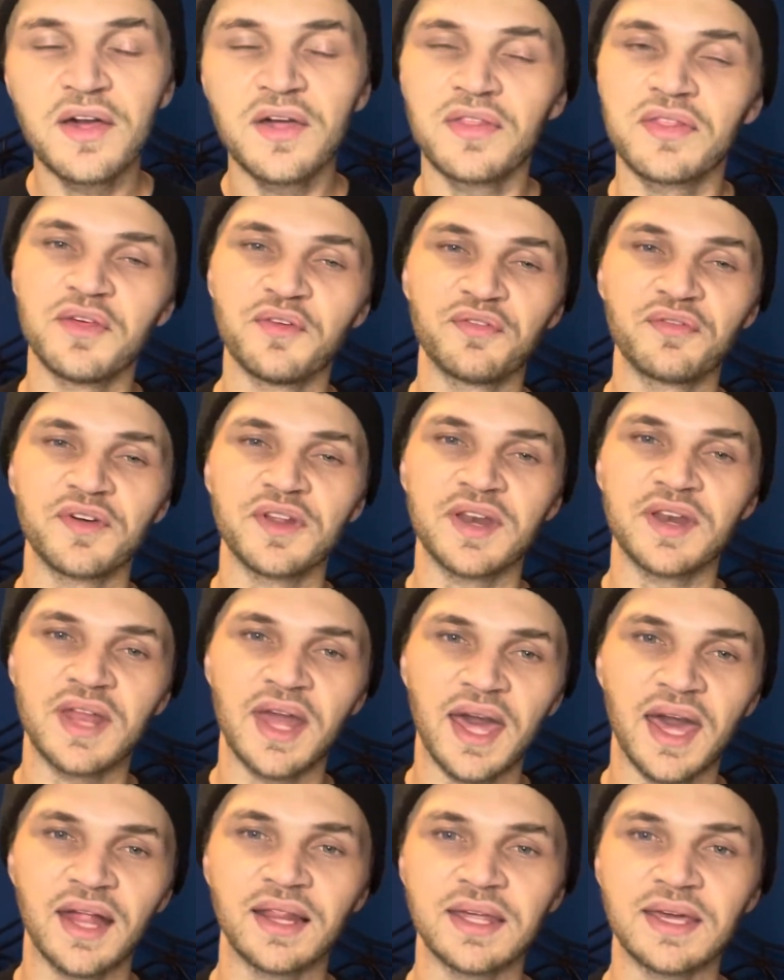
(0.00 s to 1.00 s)
the
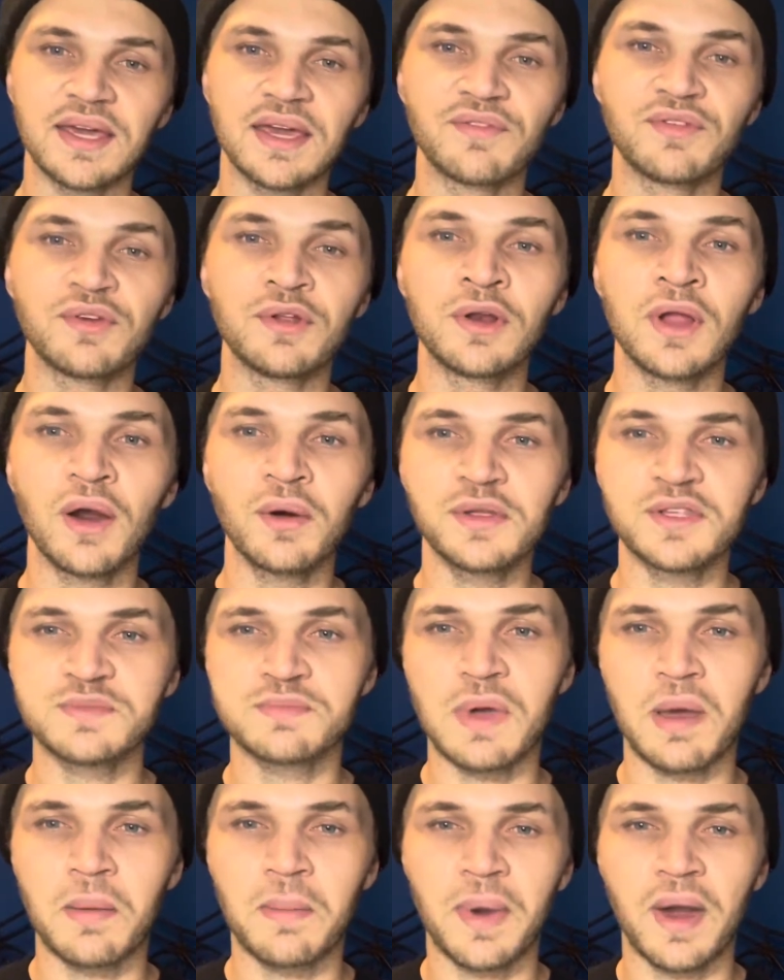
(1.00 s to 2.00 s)
finale. If you notice,
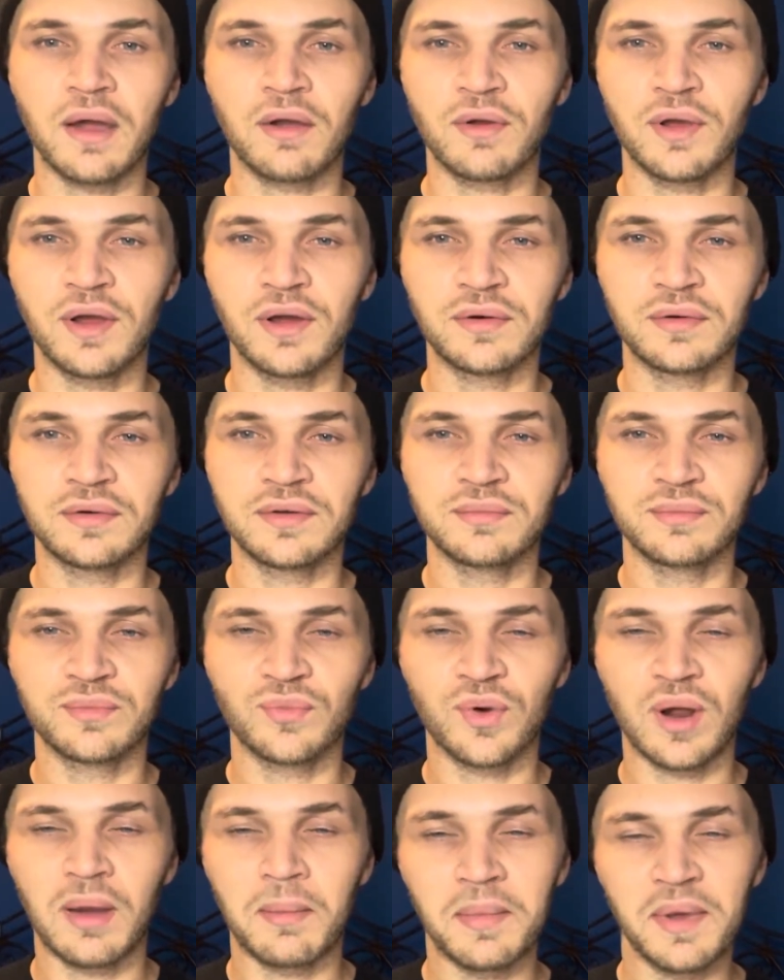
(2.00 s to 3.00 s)
my background
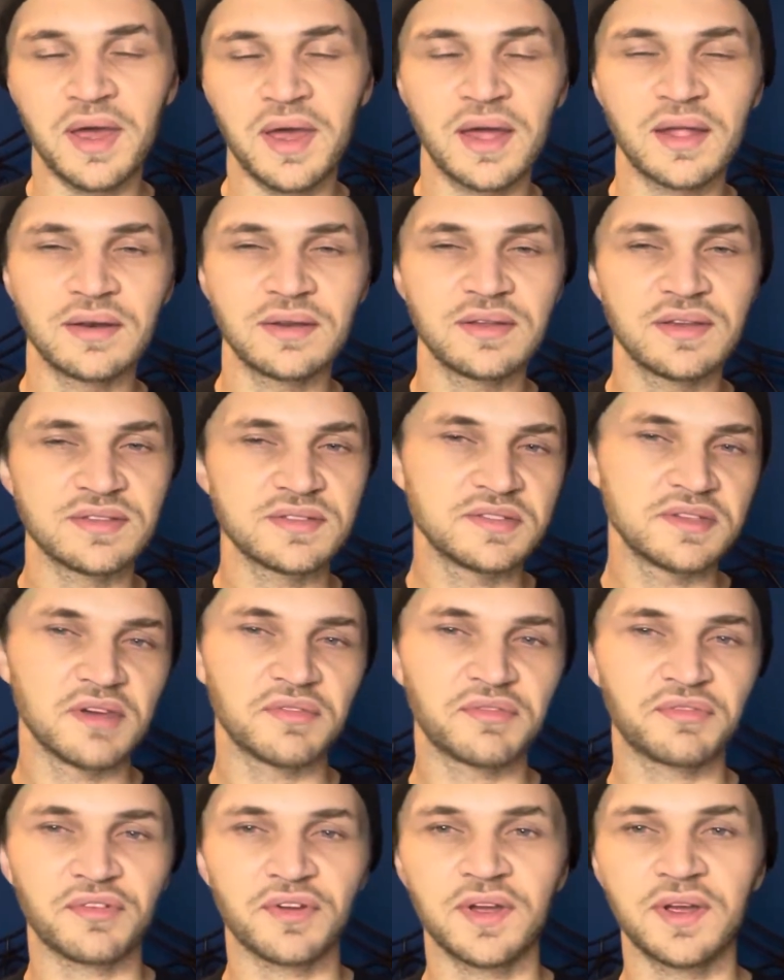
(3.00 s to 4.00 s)
where I'm at is
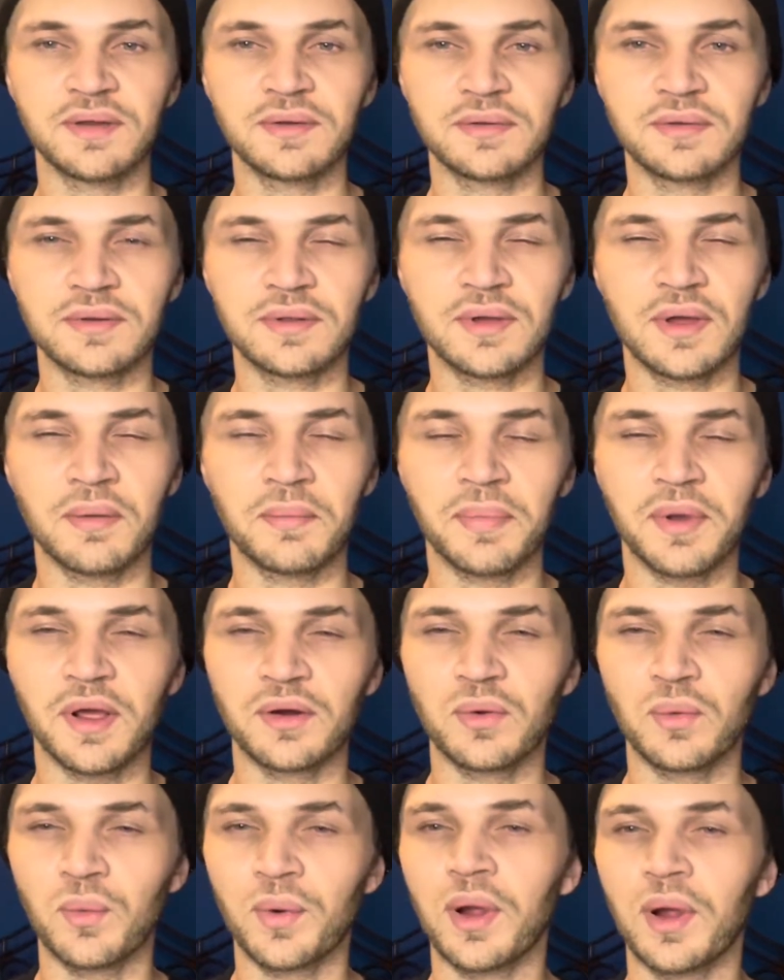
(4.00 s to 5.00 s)
different compared
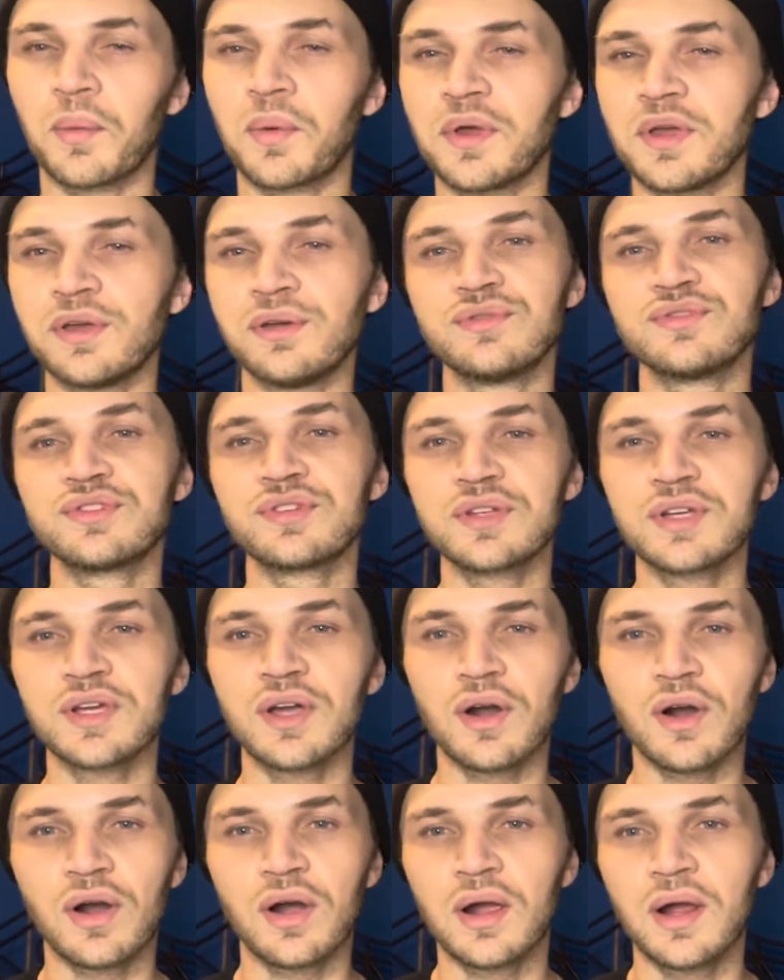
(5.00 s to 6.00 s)
to where we usually
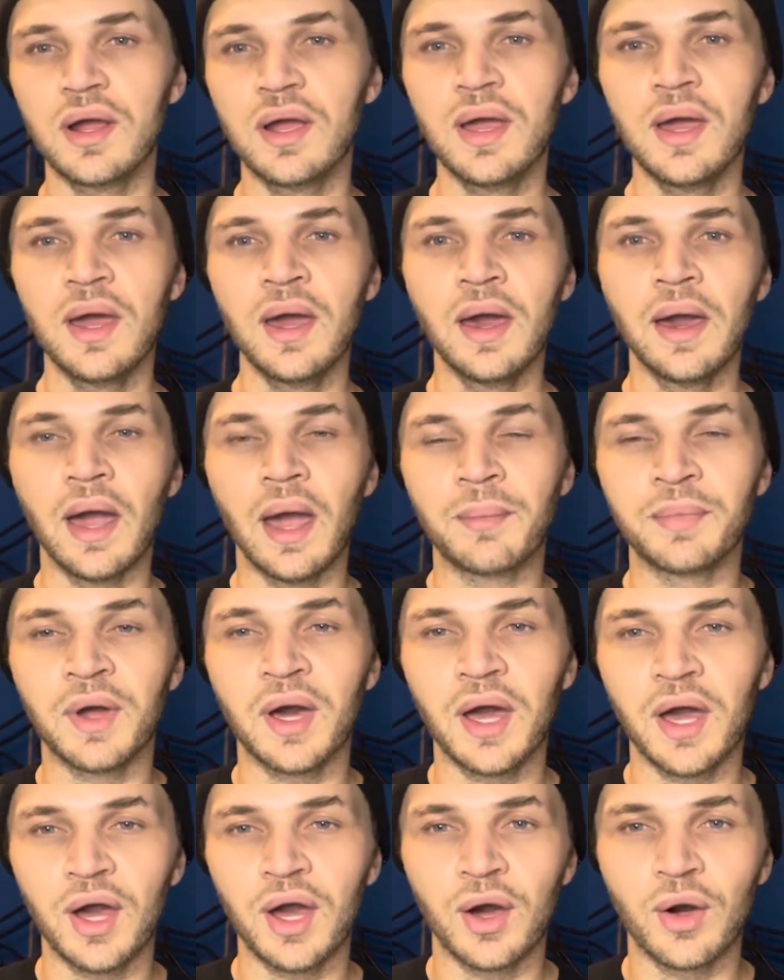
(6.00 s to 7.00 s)
are. I'm
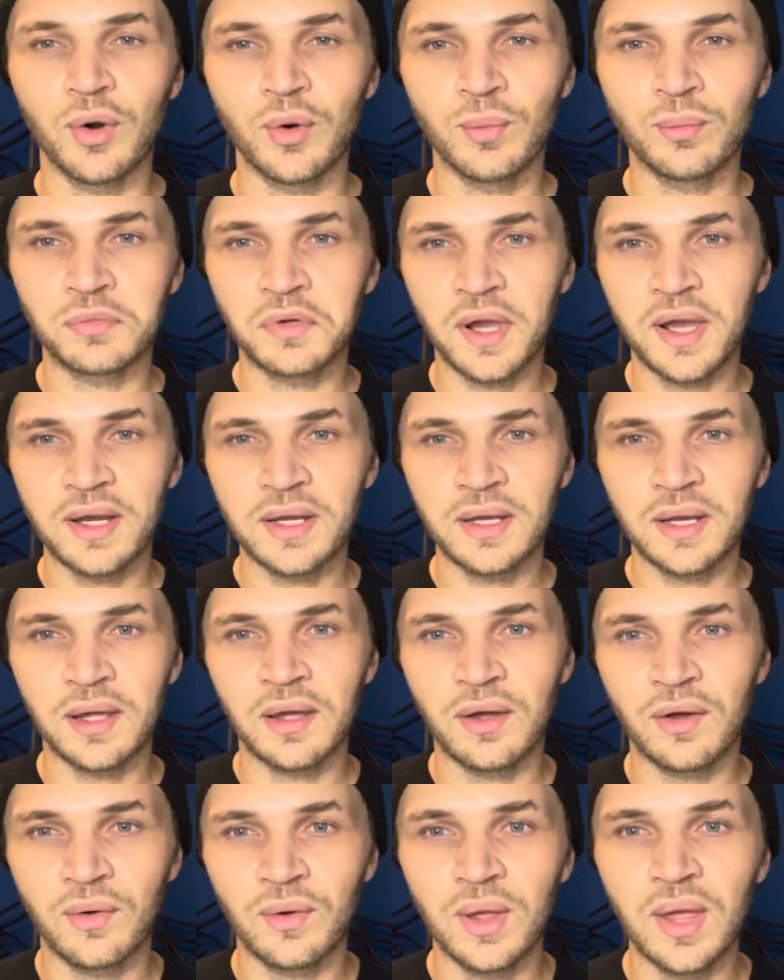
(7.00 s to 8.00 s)
not home right
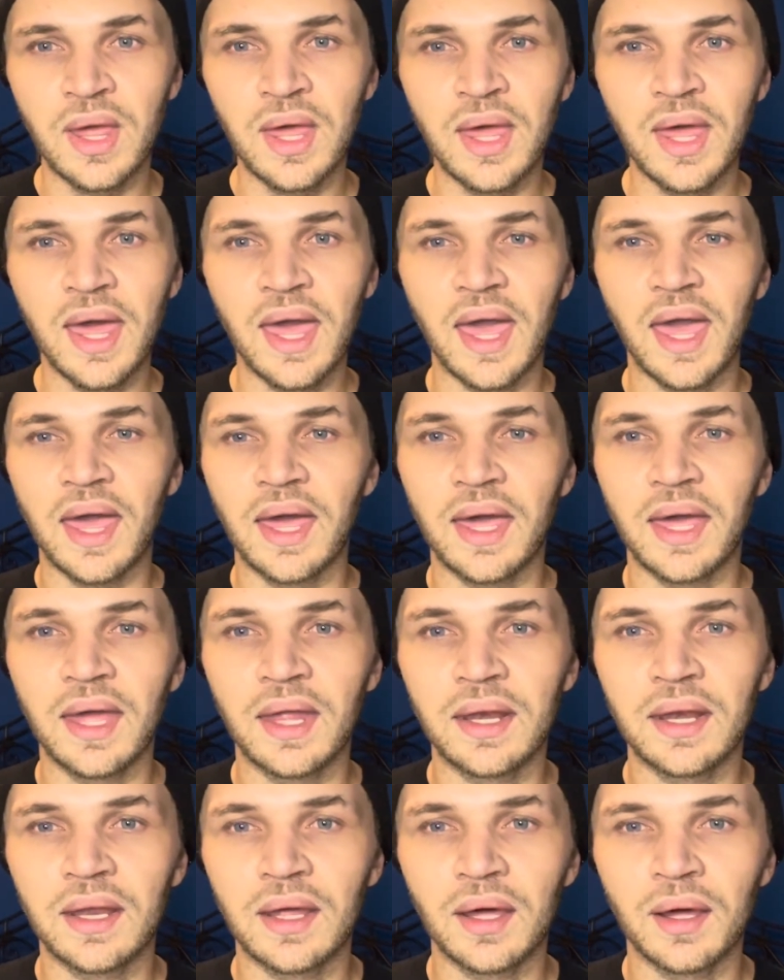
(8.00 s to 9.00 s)
now
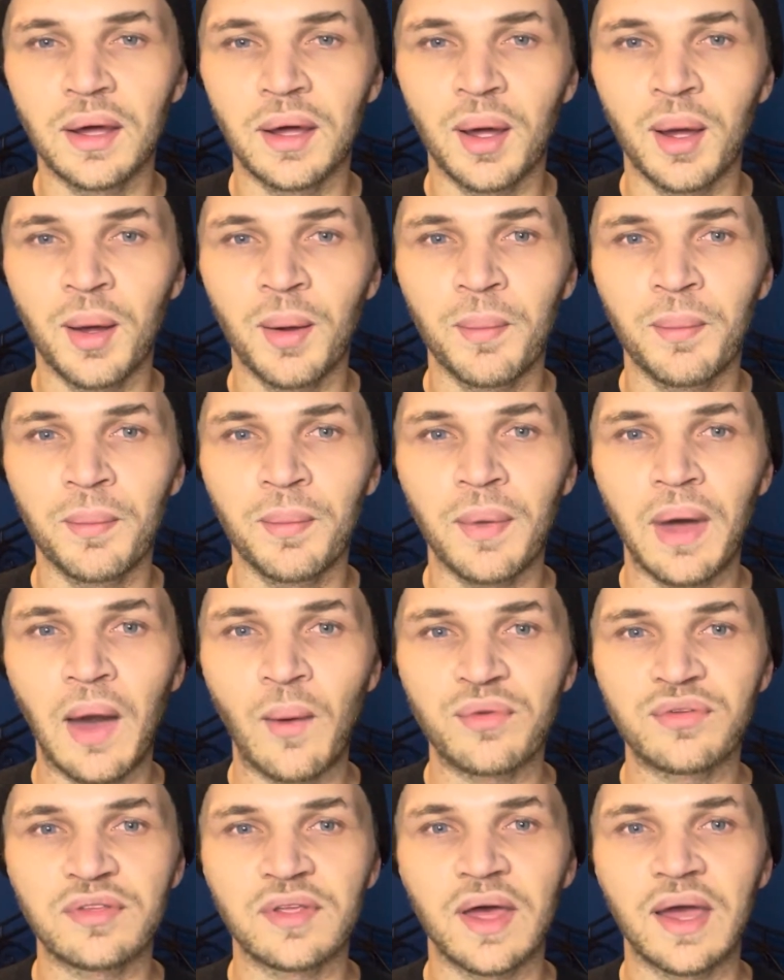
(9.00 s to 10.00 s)
and um, I
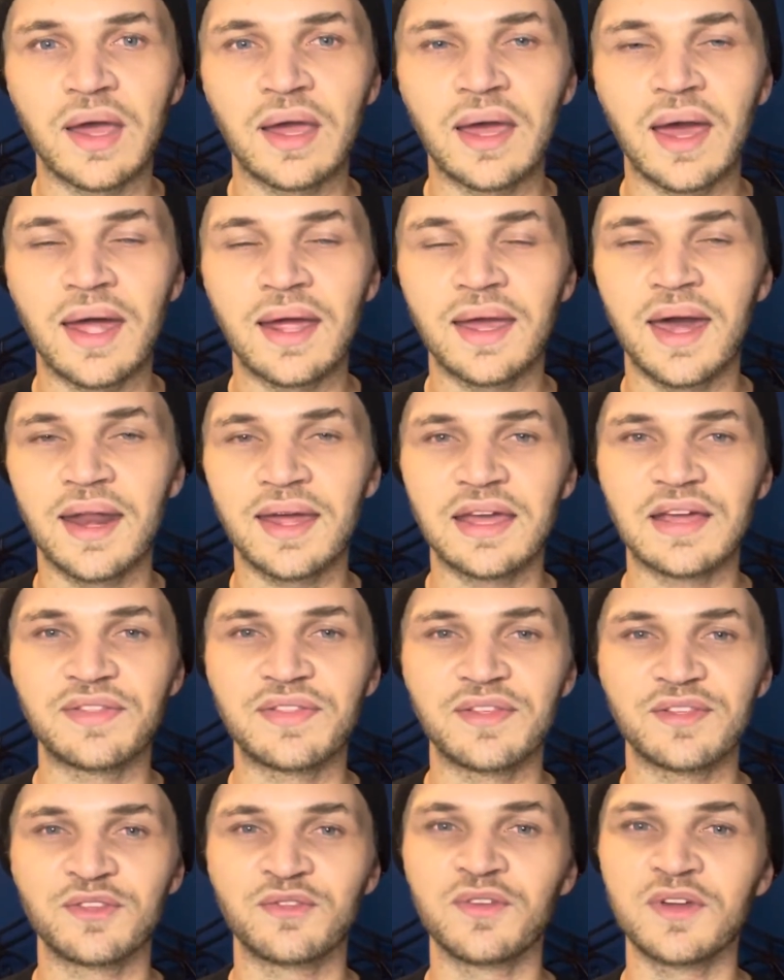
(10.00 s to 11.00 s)
was like, I gotta get
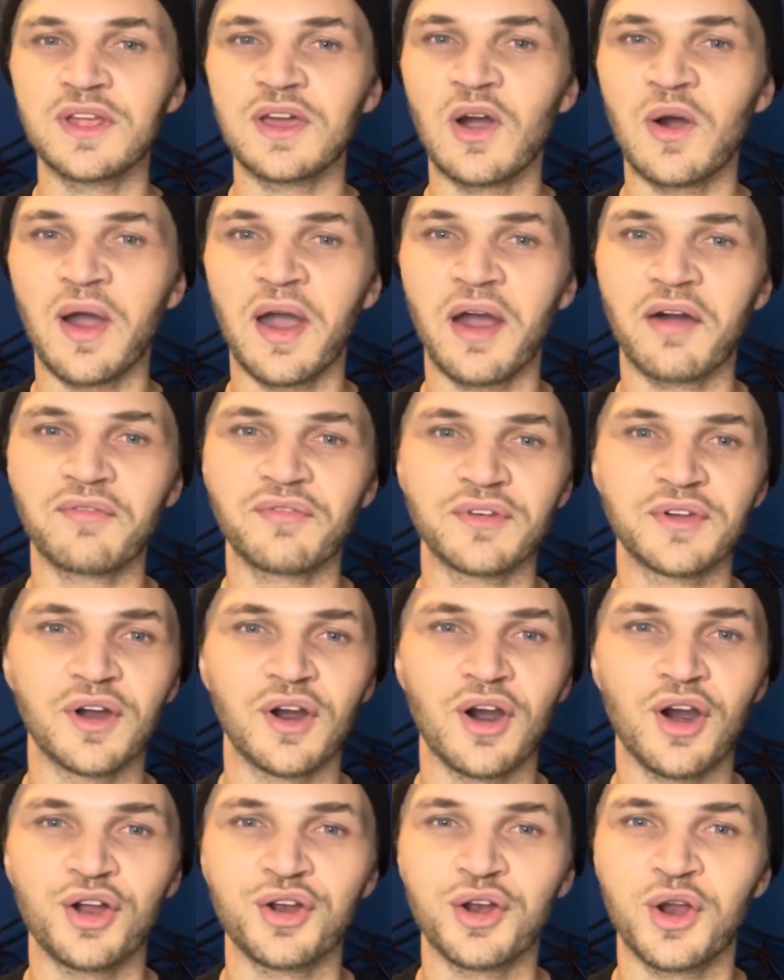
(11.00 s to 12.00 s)
this video out for
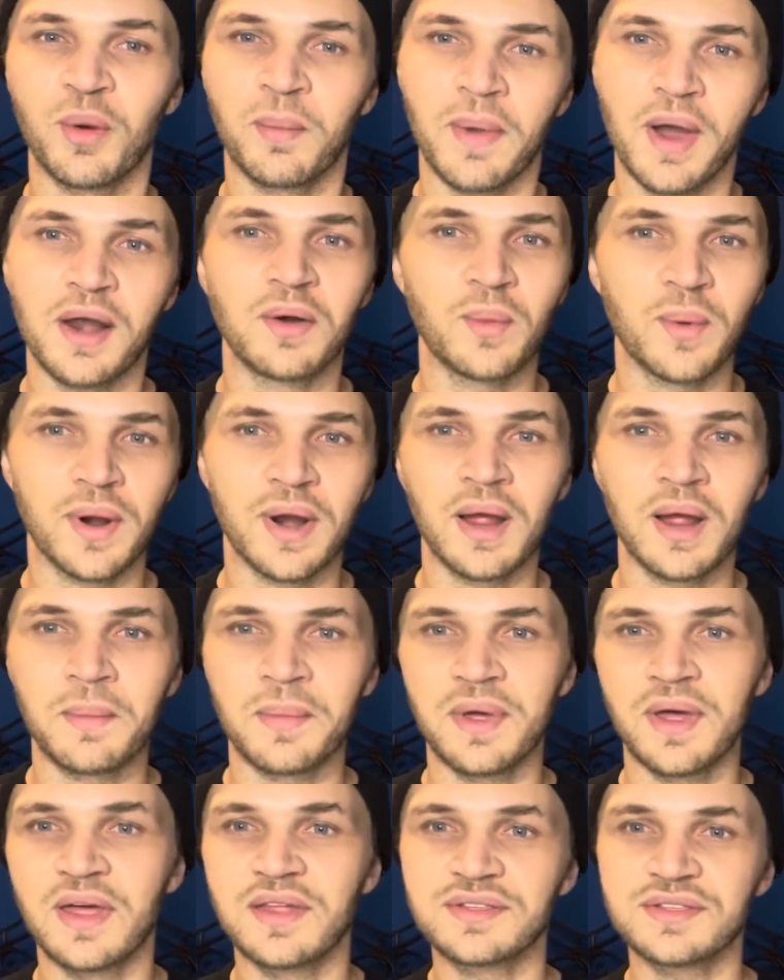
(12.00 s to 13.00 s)
y'all no matter where I'm
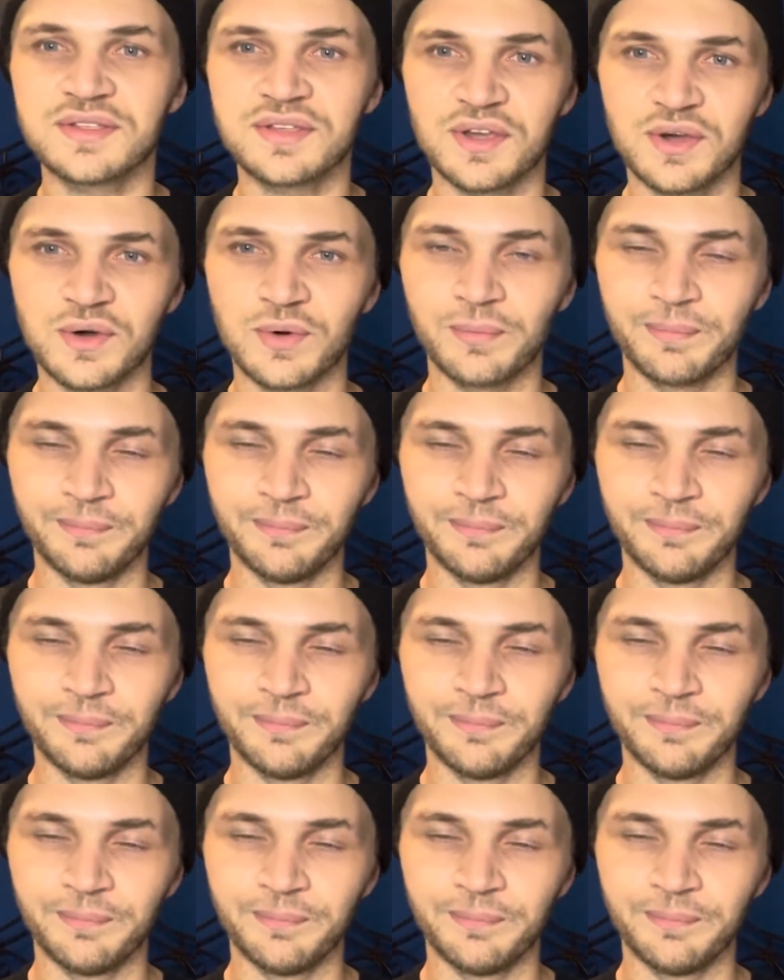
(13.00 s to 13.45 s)
at. So...